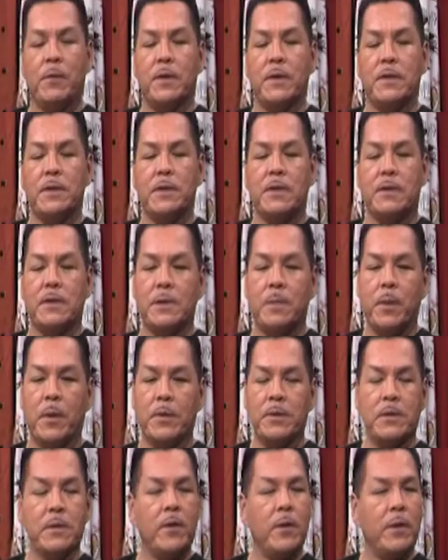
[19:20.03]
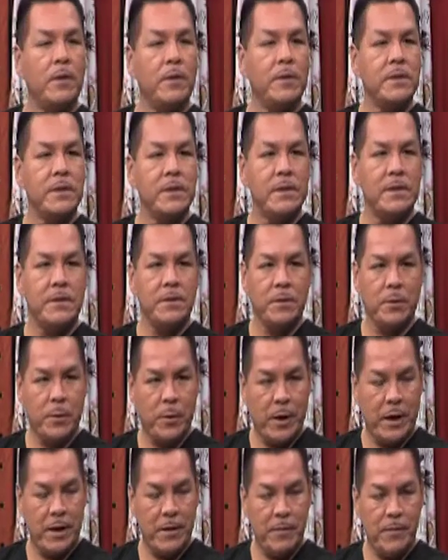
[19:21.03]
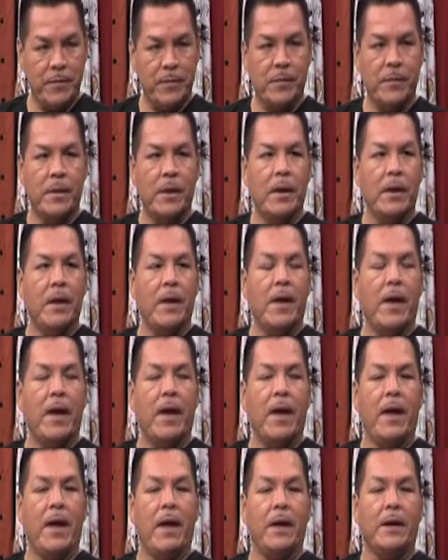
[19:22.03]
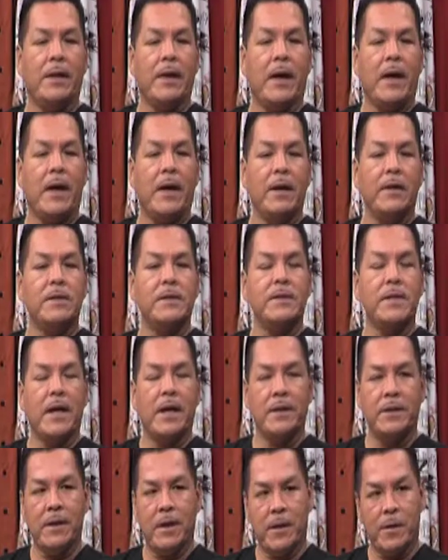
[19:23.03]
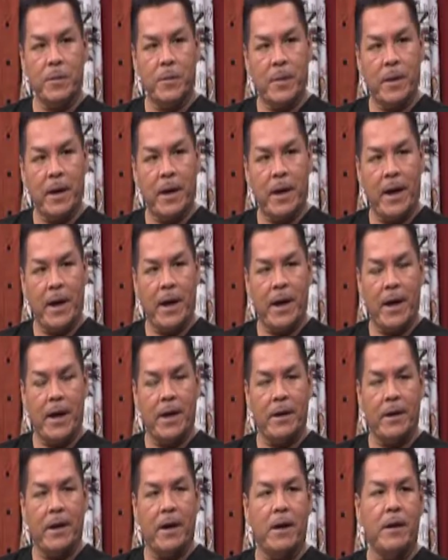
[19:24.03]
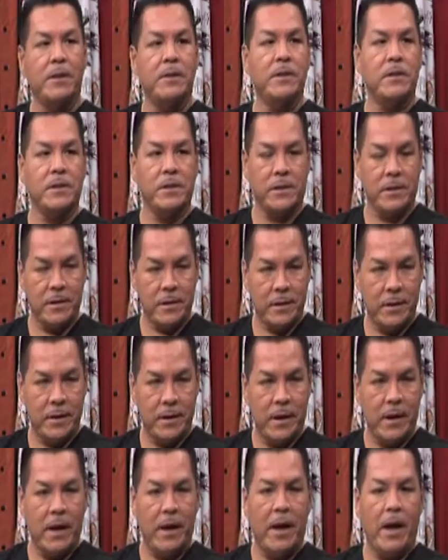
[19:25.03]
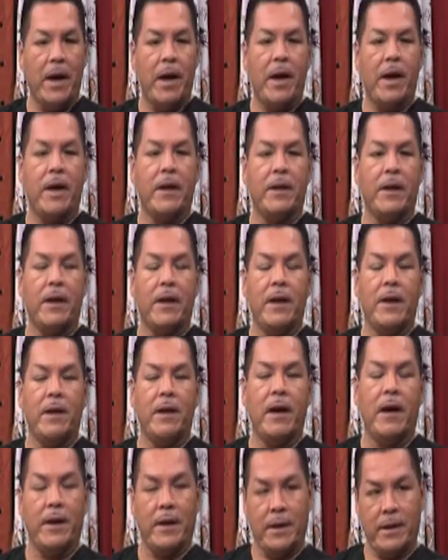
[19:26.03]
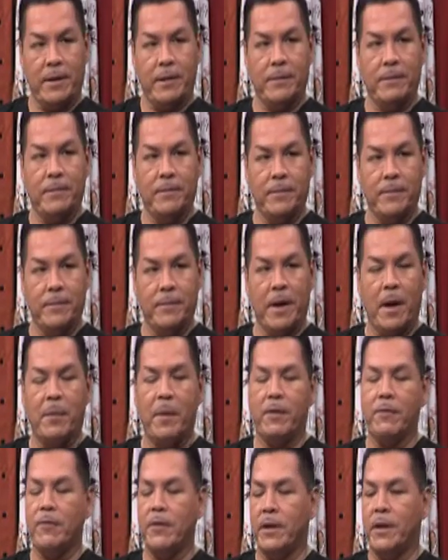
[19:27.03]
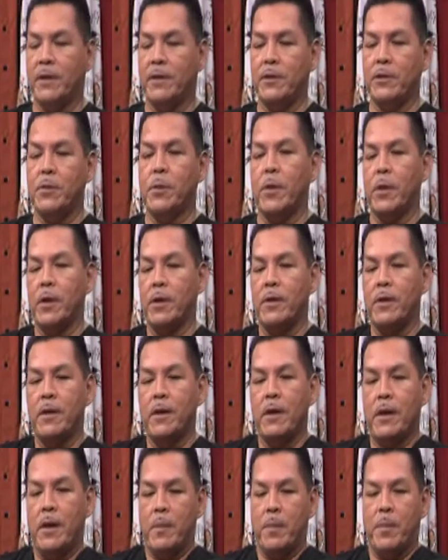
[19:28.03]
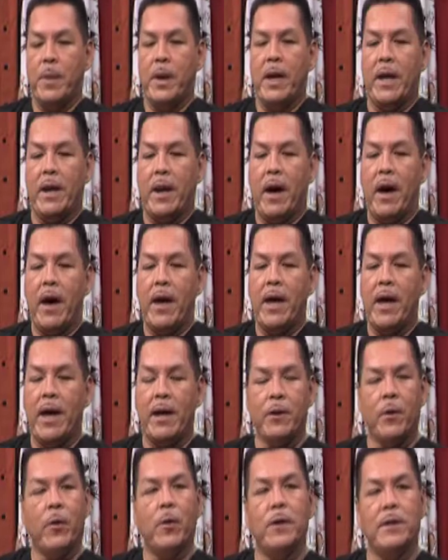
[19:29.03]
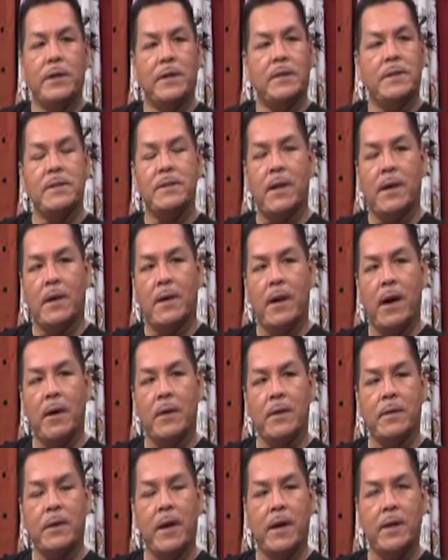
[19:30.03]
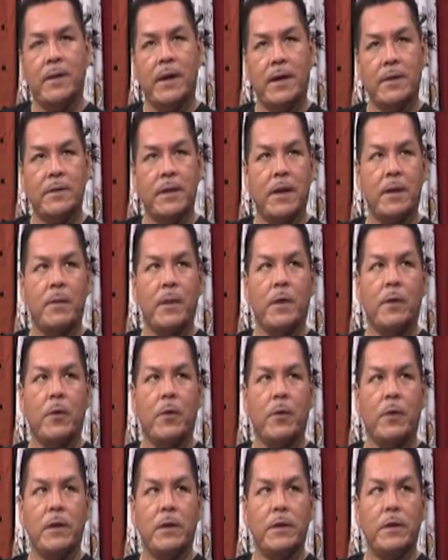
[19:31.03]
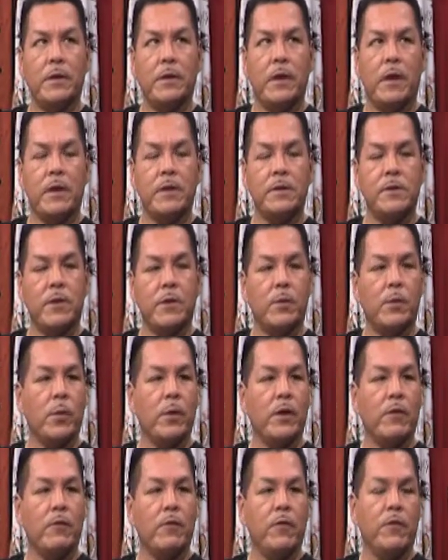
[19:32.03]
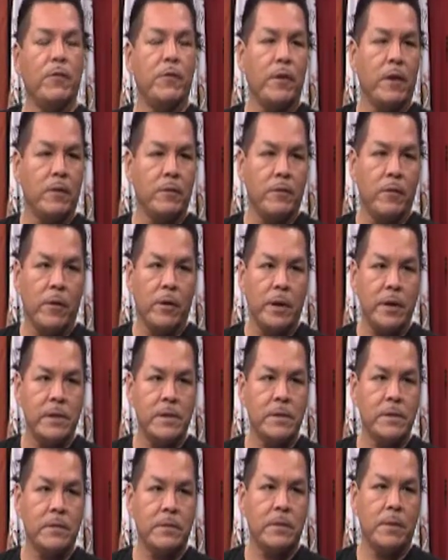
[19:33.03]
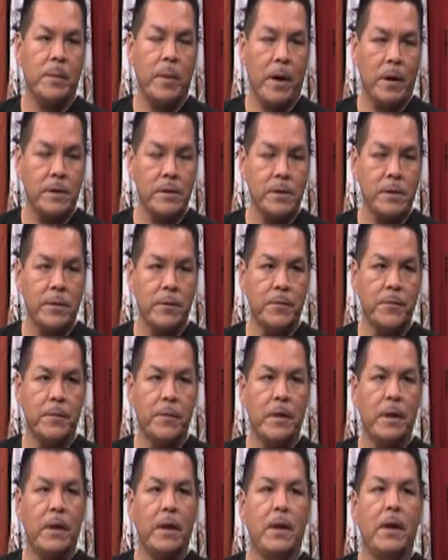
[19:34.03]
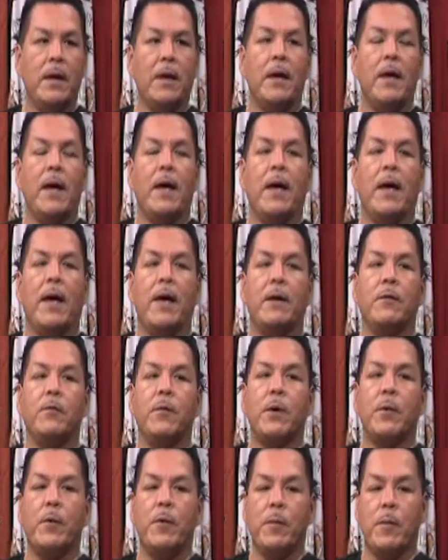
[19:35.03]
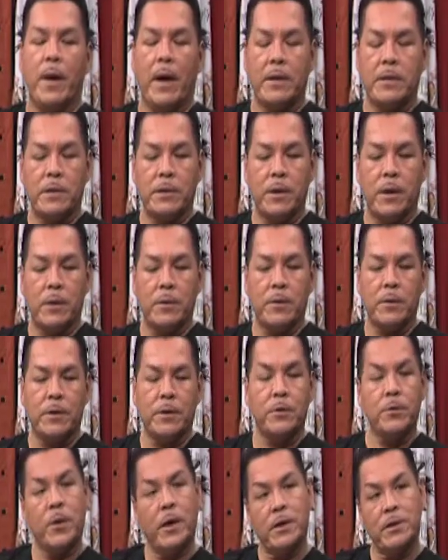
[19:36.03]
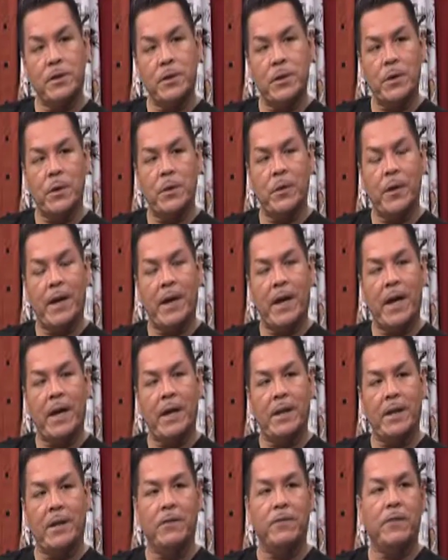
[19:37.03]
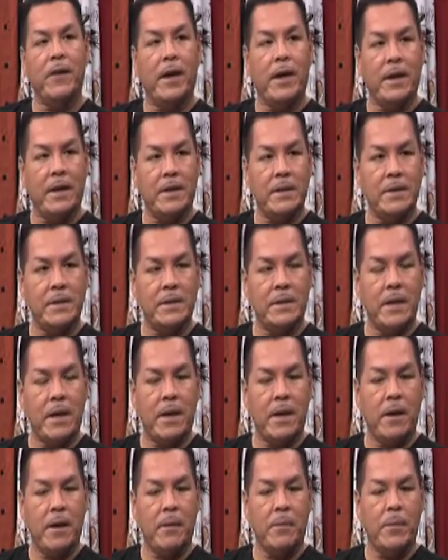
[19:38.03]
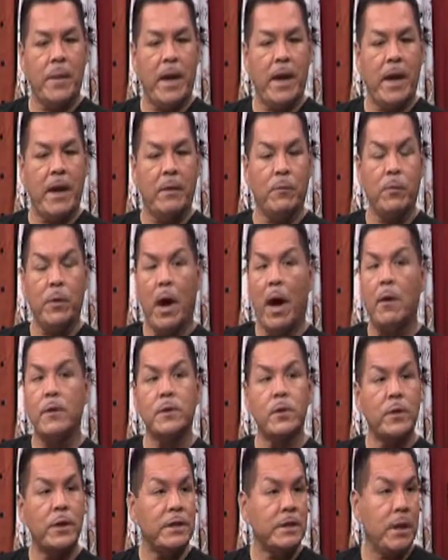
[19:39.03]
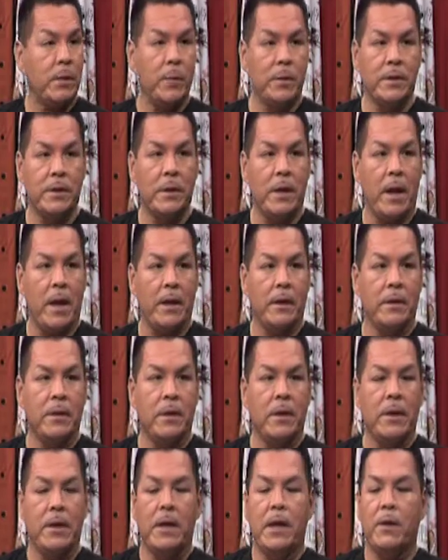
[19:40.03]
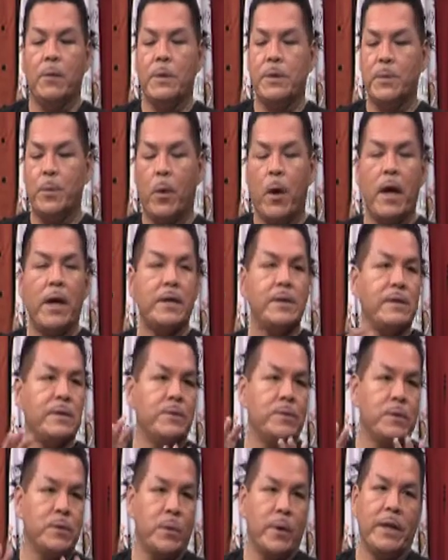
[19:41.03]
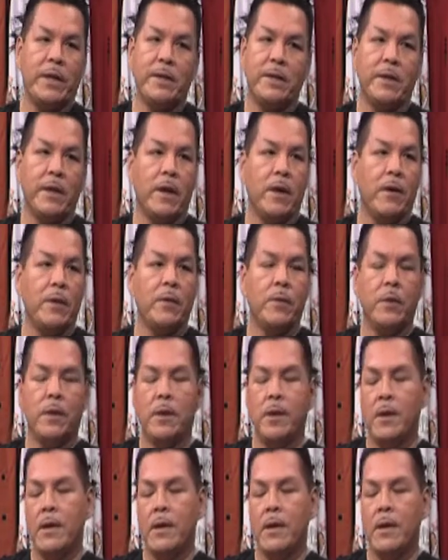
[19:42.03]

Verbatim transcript: was supposed to go on season three, and I signed up and I auditioned, and I got in, got my foot in the door, but I had already designed, I, at that time, i had already uh, started working for Fernando Vargas, the boxer. Mm-hmm. And we were about to go to the trade show again in Vegas. Um, and we, I was already done with the line. It was priced, it was ready to go,